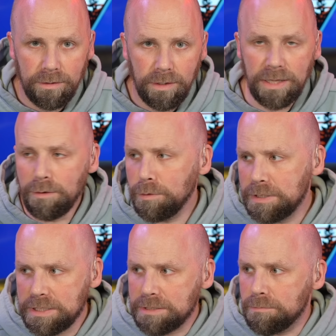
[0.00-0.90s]
And there were
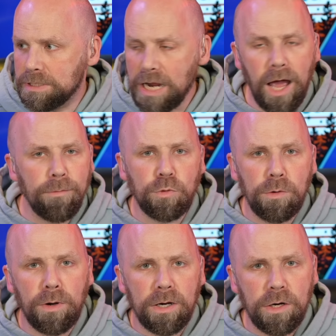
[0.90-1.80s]
times where you
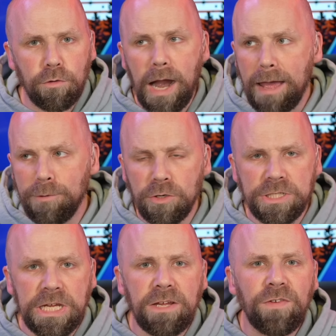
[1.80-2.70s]
wanted to grab your
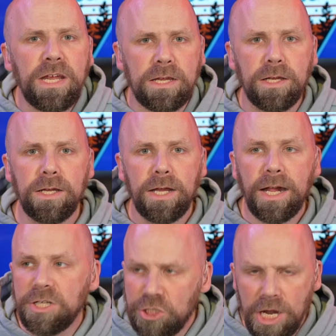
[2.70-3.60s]
TV
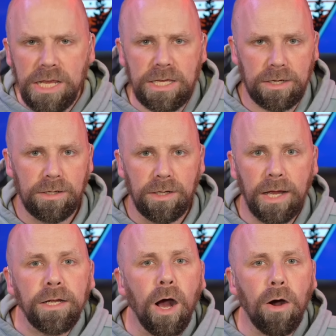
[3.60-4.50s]
and shake it
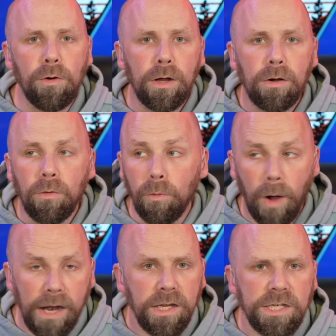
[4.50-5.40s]
and go,
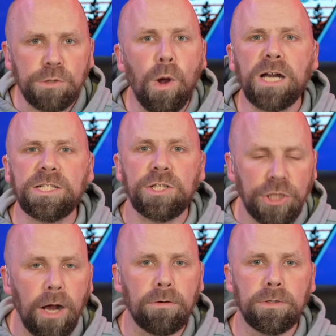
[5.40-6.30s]
why don't you just watch the
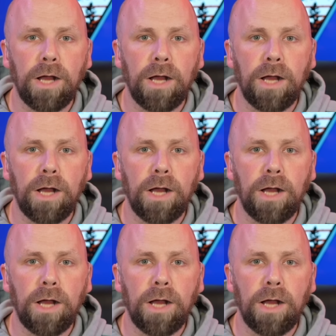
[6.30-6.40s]
show?